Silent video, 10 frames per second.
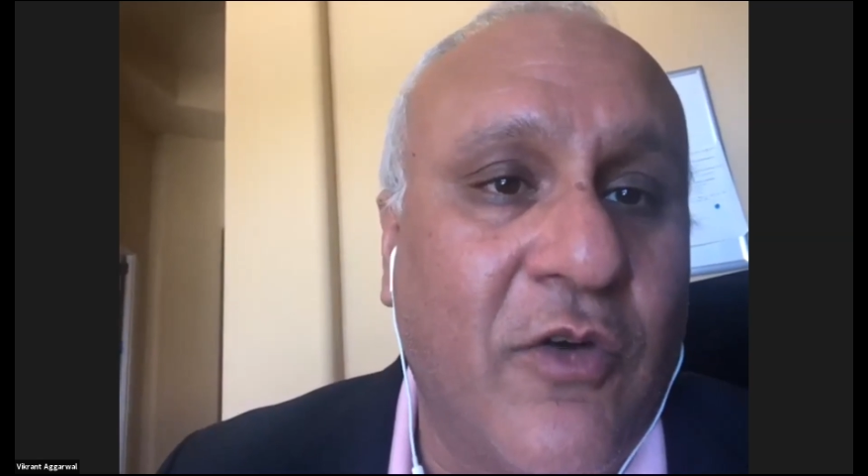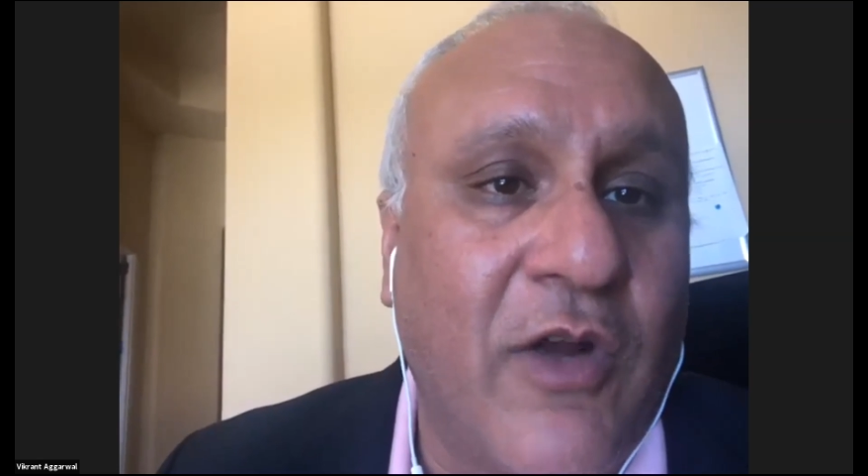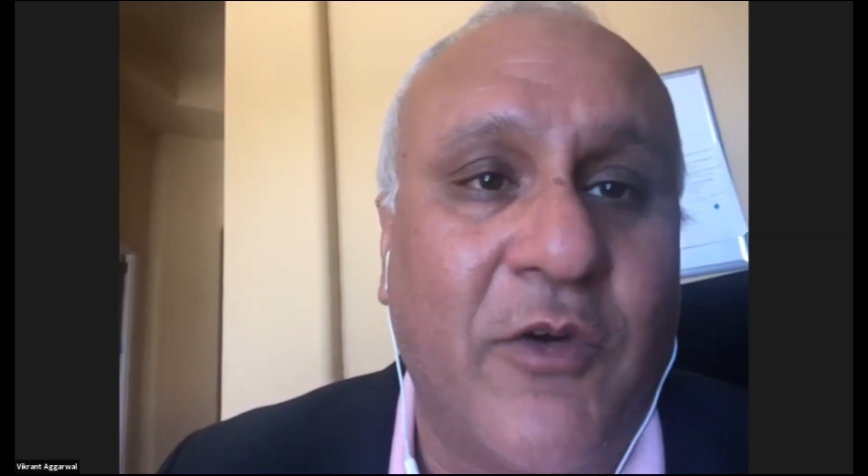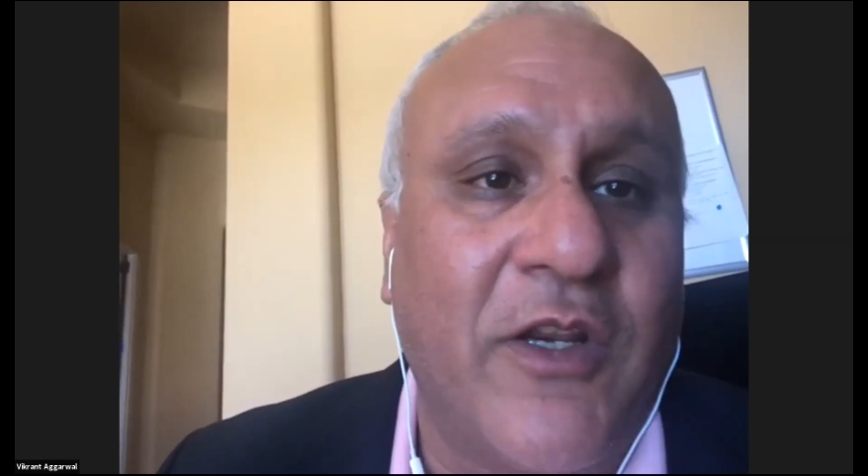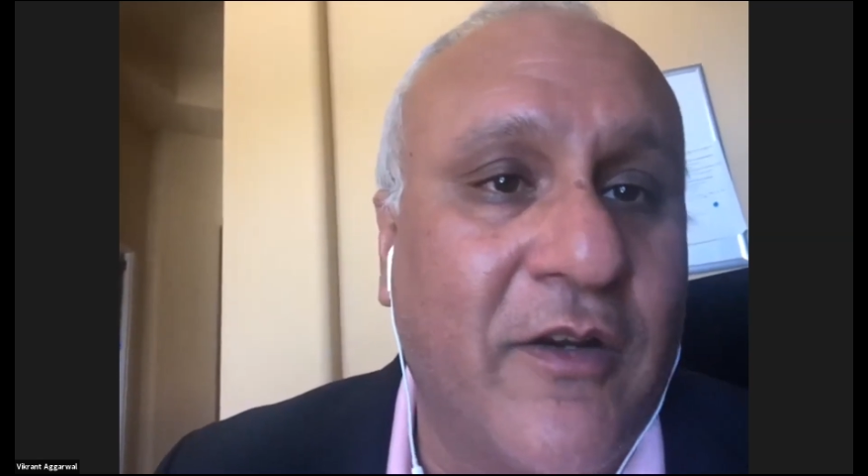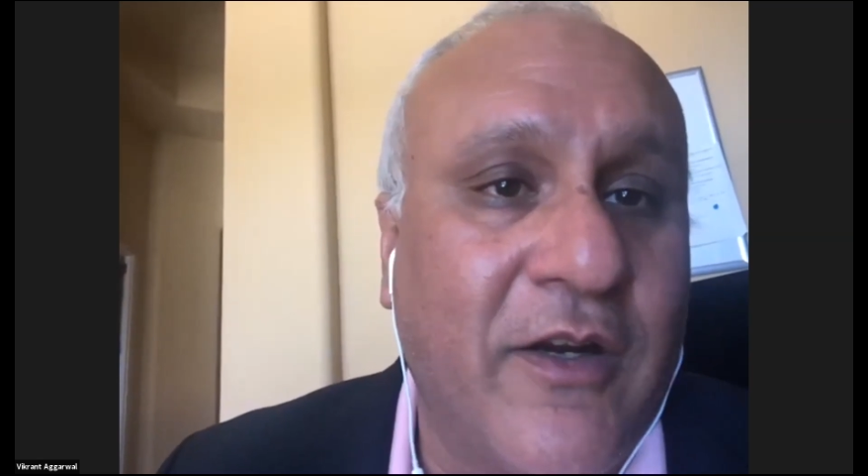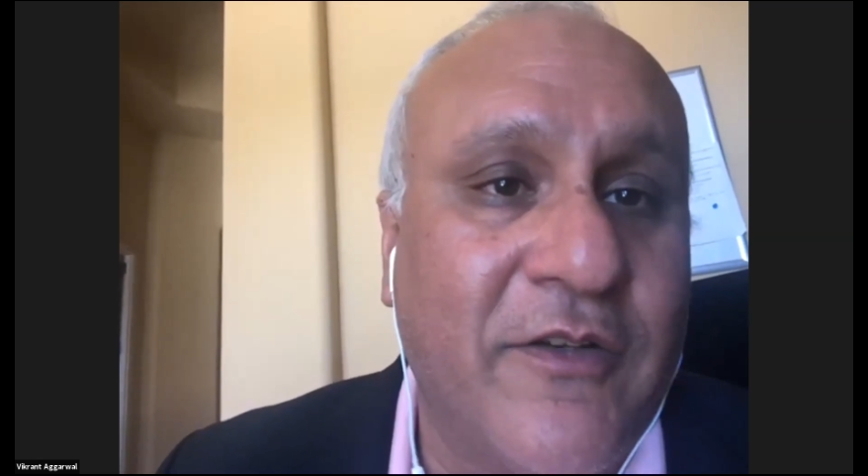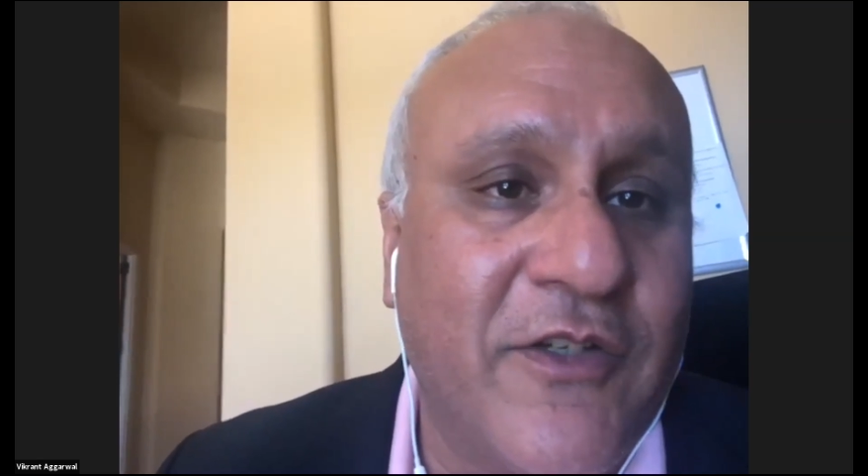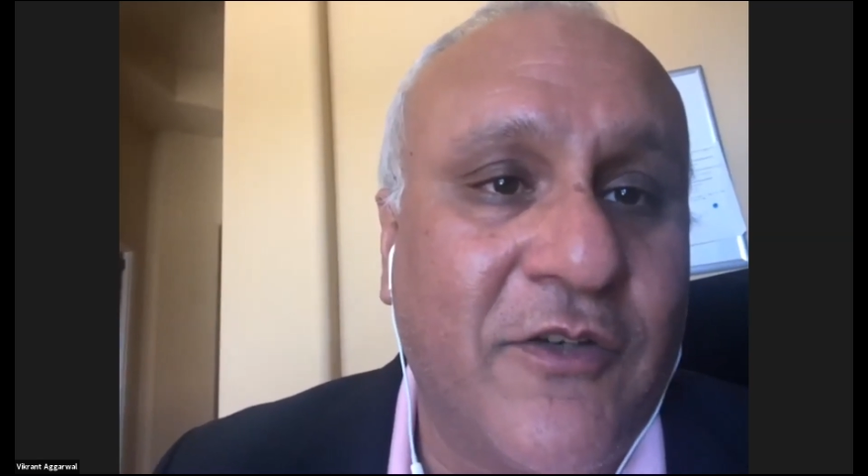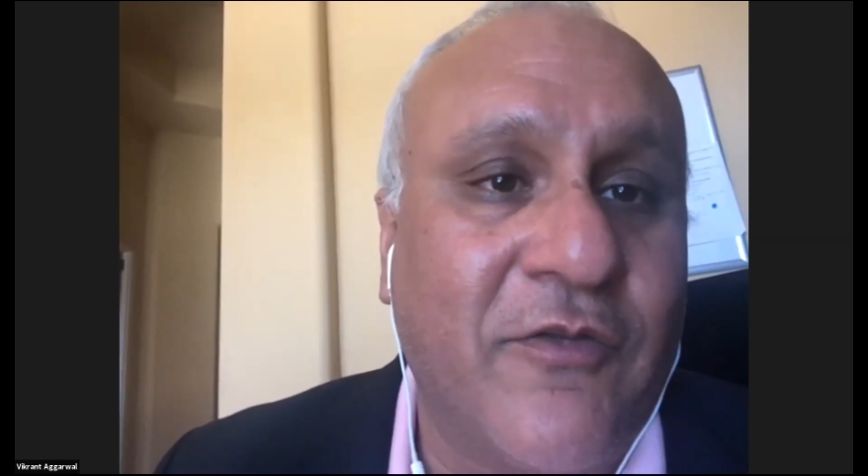I would
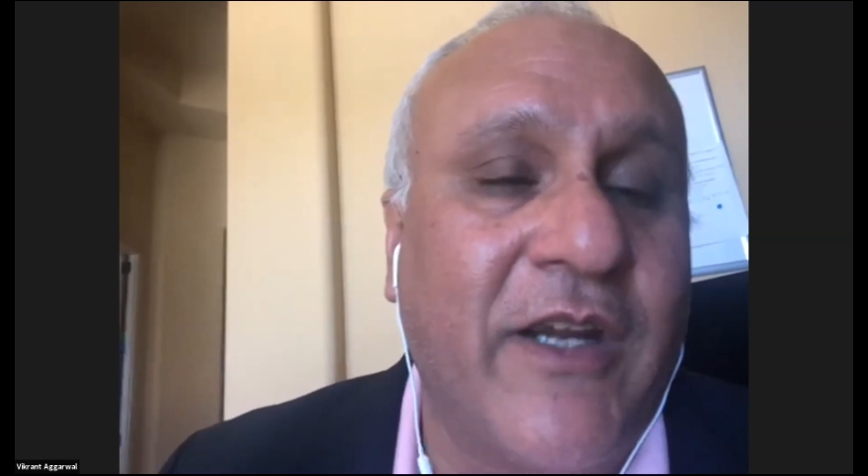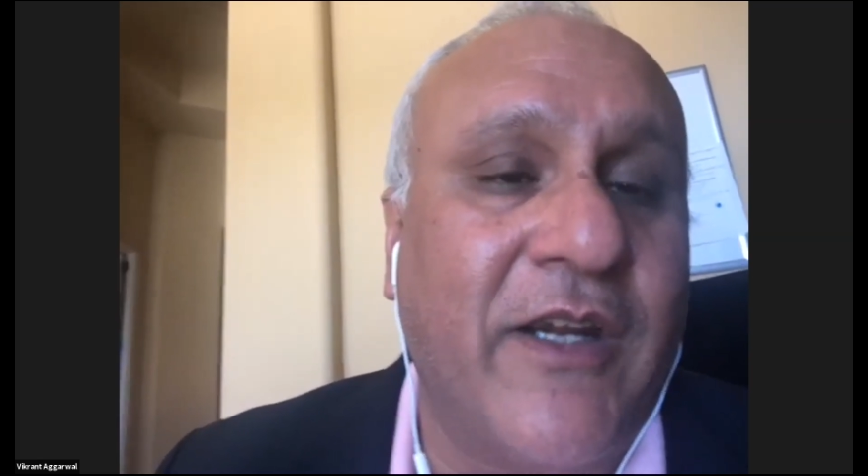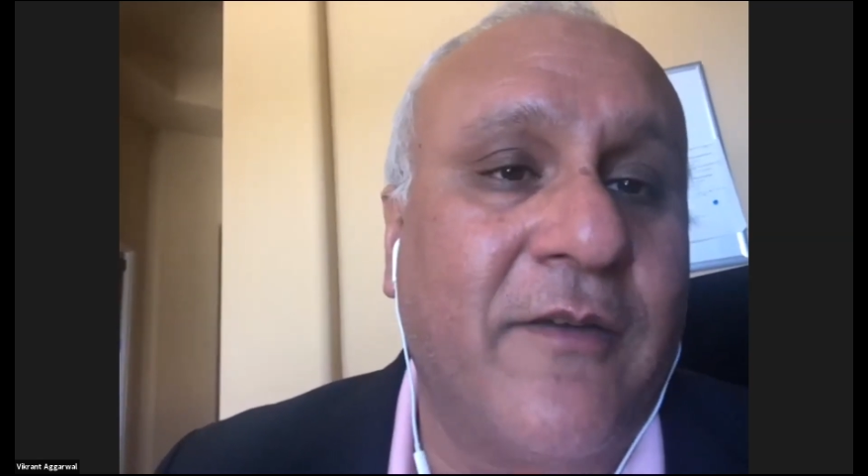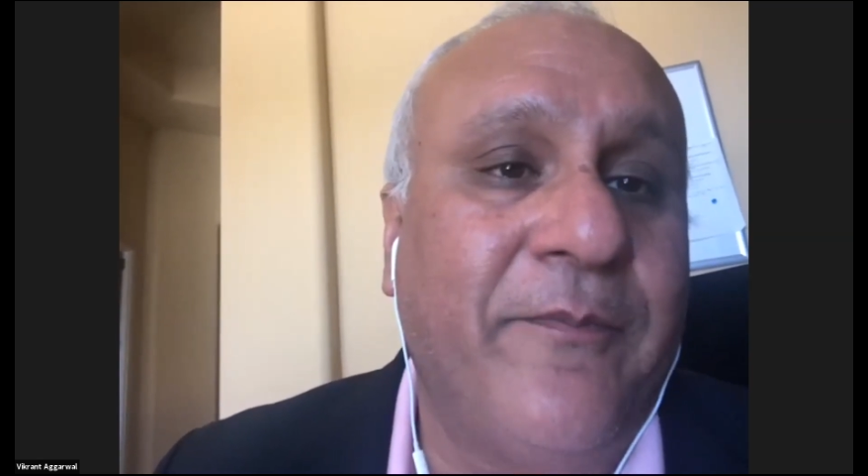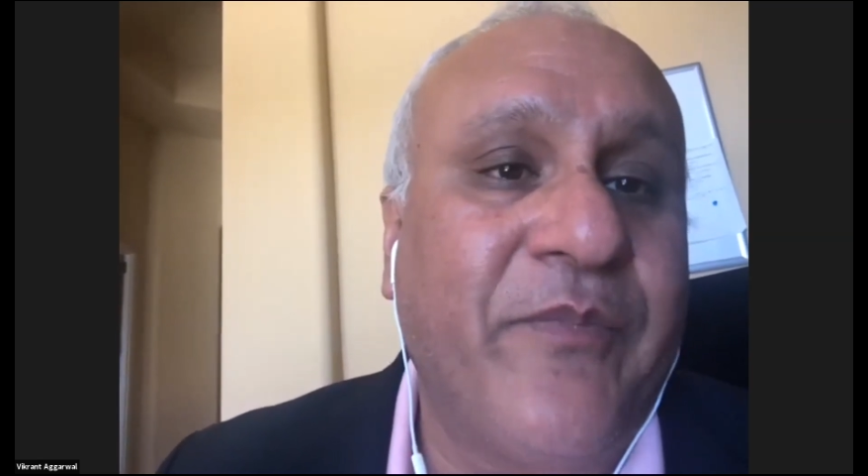encourage you to ride it.